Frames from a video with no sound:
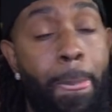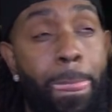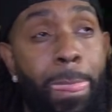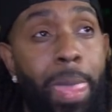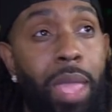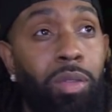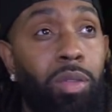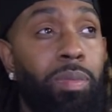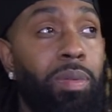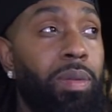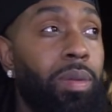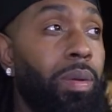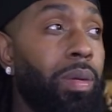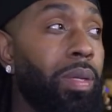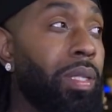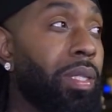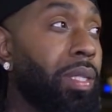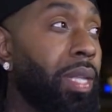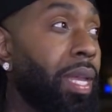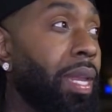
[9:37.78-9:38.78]
That's what people don't
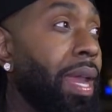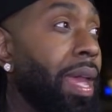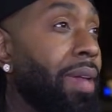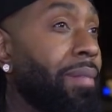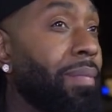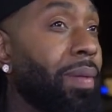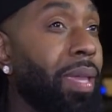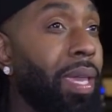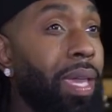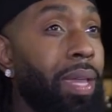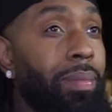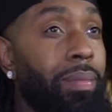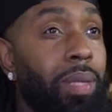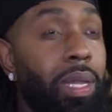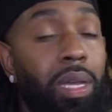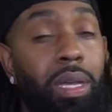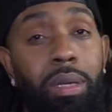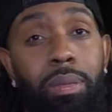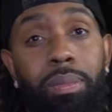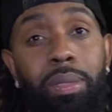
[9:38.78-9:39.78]
understand. I have became
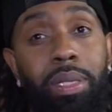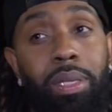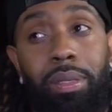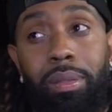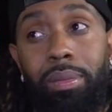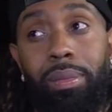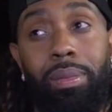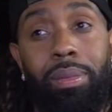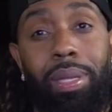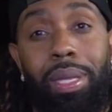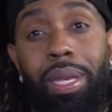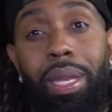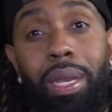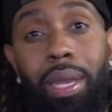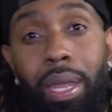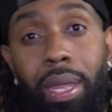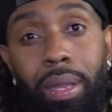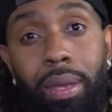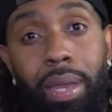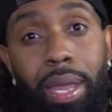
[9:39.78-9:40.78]
numb to any of
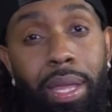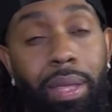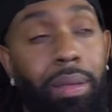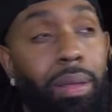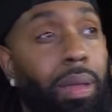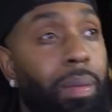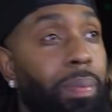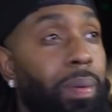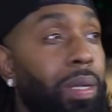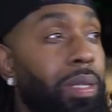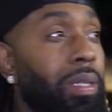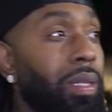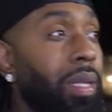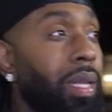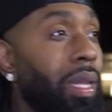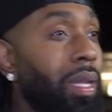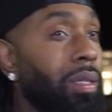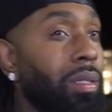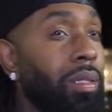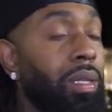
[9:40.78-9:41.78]
that. Like a person
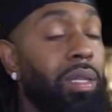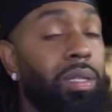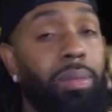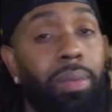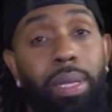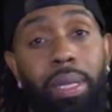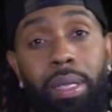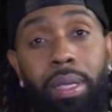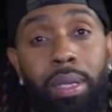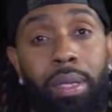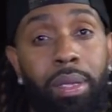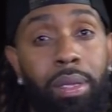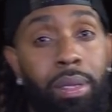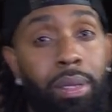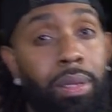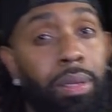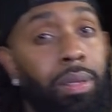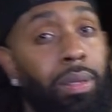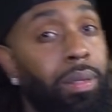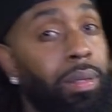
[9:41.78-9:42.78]
can't judge
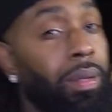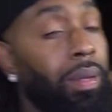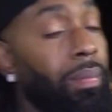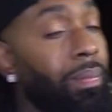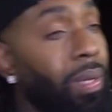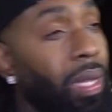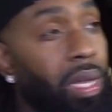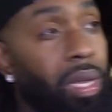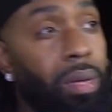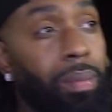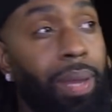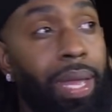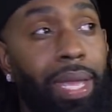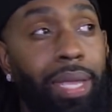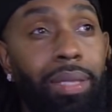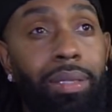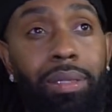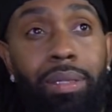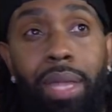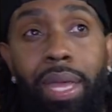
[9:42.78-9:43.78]
me. Numb, like
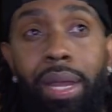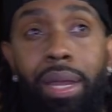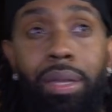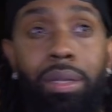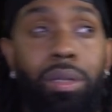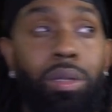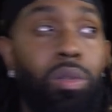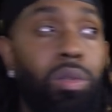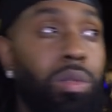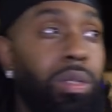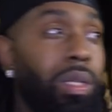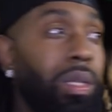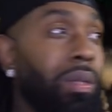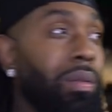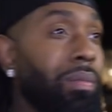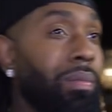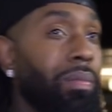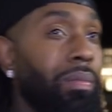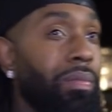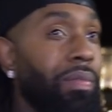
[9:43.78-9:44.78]
it's not a losing
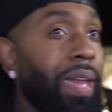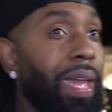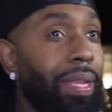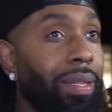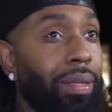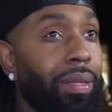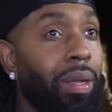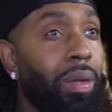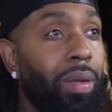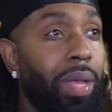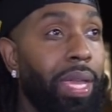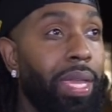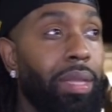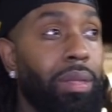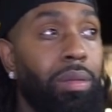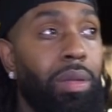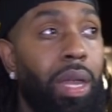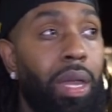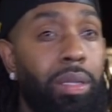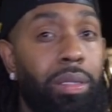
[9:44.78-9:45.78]
factor. Okay,
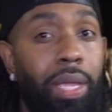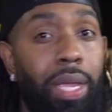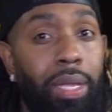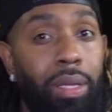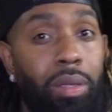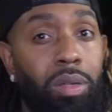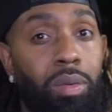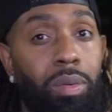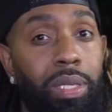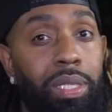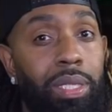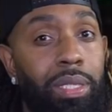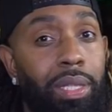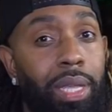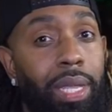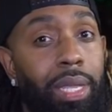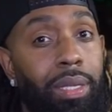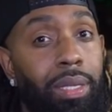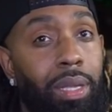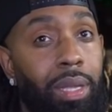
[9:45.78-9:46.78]
you lost. All right, cool. What's the
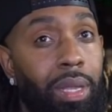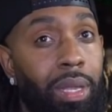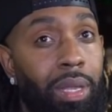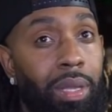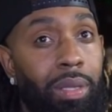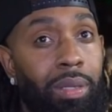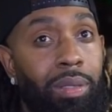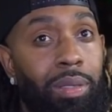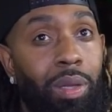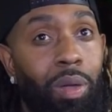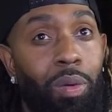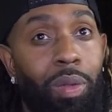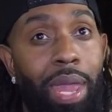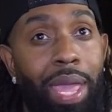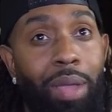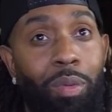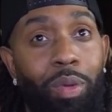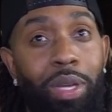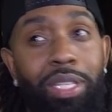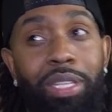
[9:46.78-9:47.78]
change? So,
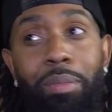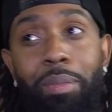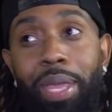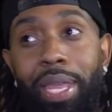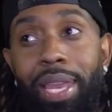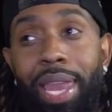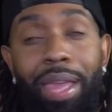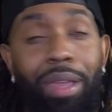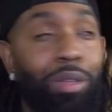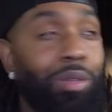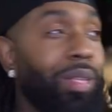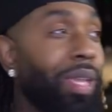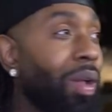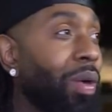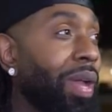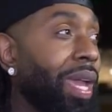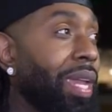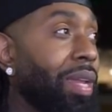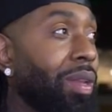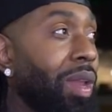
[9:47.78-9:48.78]
like, what does it mean? Like you say,
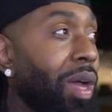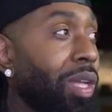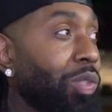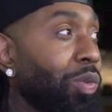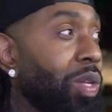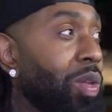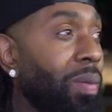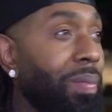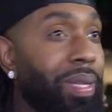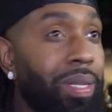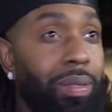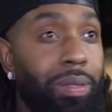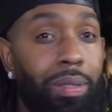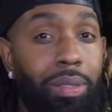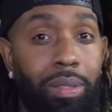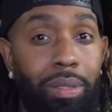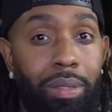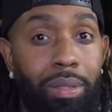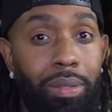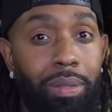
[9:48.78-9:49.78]
okay, you lost. What do you want me to do?
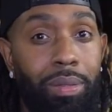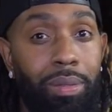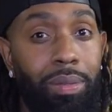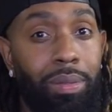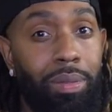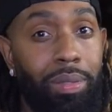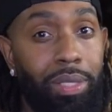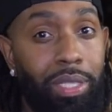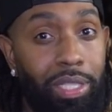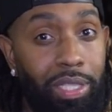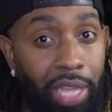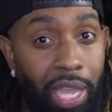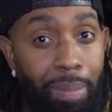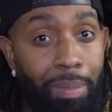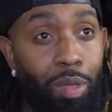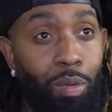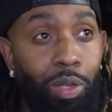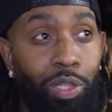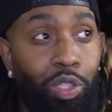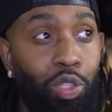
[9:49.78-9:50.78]
Just tell
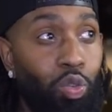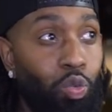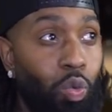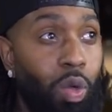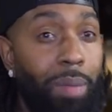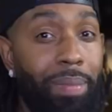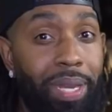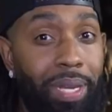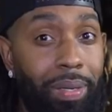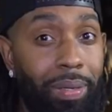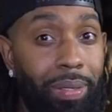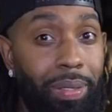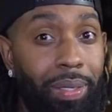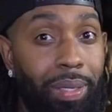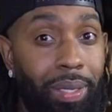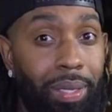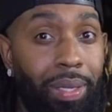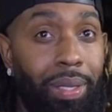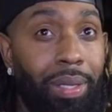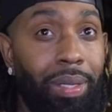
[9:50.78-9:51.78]
me what you want me to do.
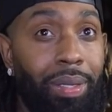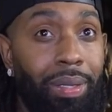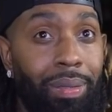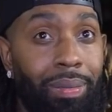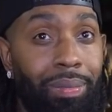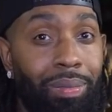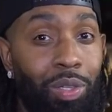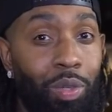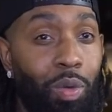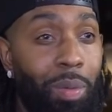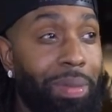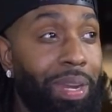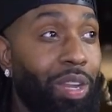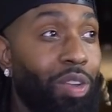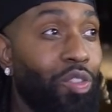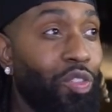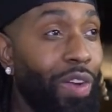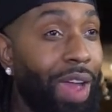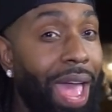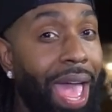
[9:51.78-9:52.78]
You want me to
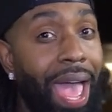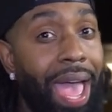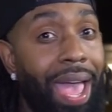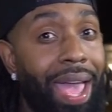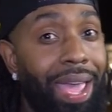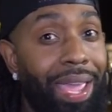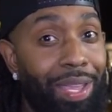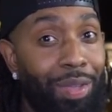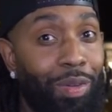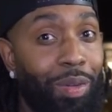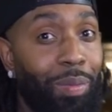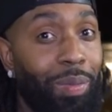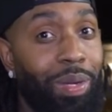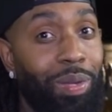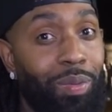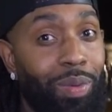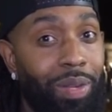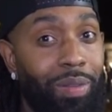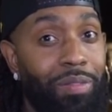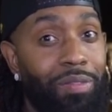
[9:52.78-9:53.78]
cry? You want, what,
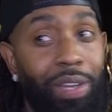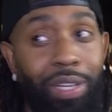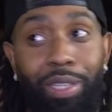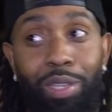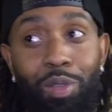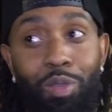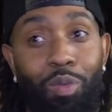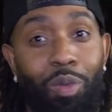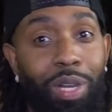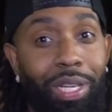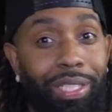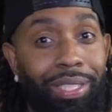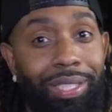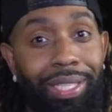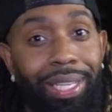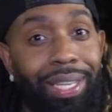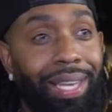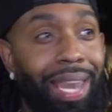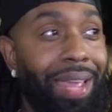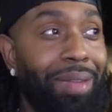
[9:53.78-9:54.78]
what the fuck do you want to
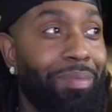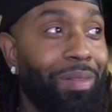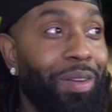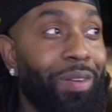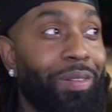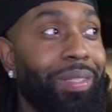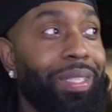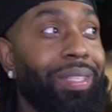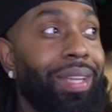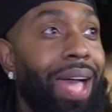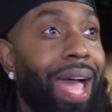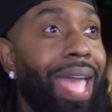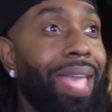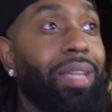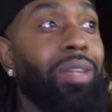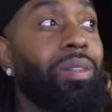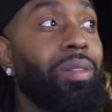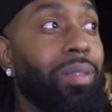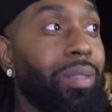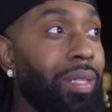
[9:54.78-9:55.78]
see? Like, bro, all right,
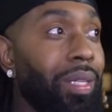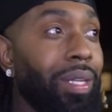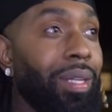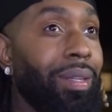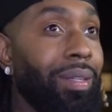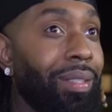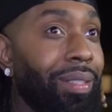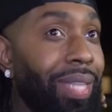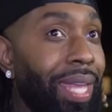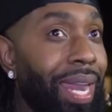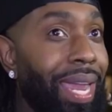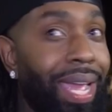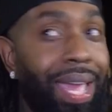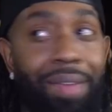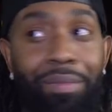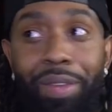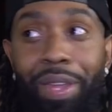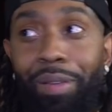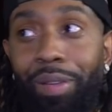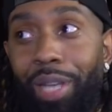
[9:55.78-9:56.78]
cool. It's not like
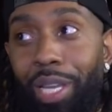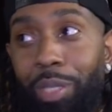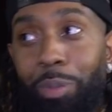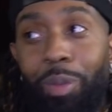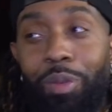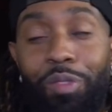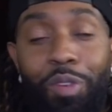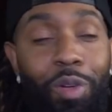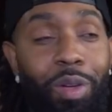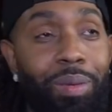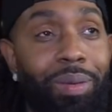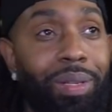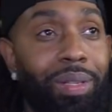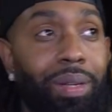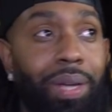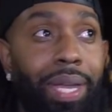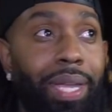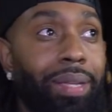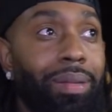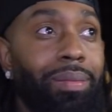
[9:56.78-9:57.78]
I've never lost before, bro.
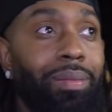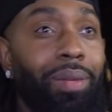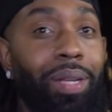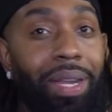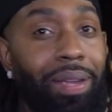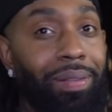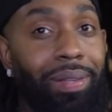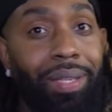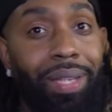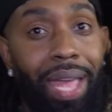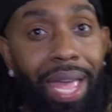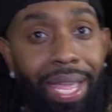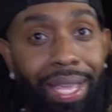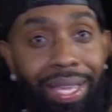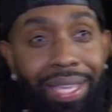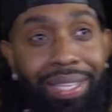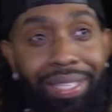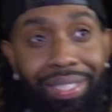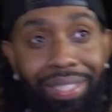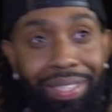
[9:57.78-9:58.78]
Like, whatever. Like,
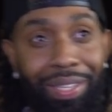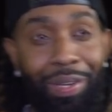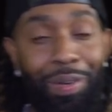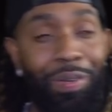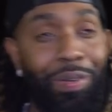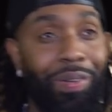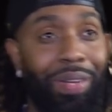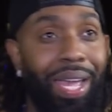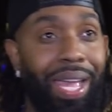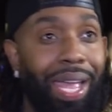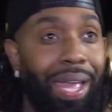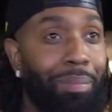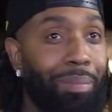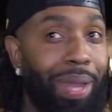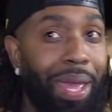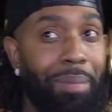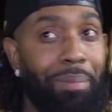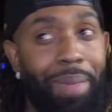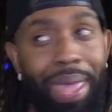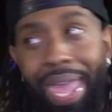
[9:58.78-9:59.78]
it's cool. Right. Like, I'm
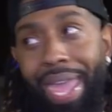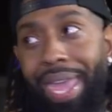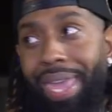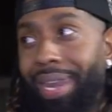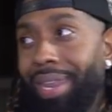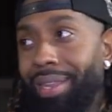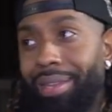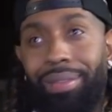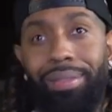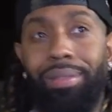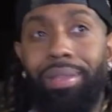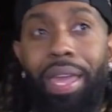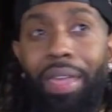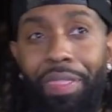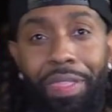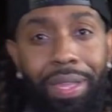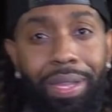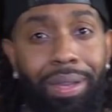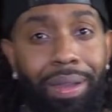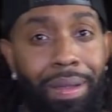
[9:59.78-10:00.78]
not mad at
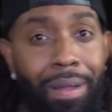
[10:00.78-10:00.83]
nothing.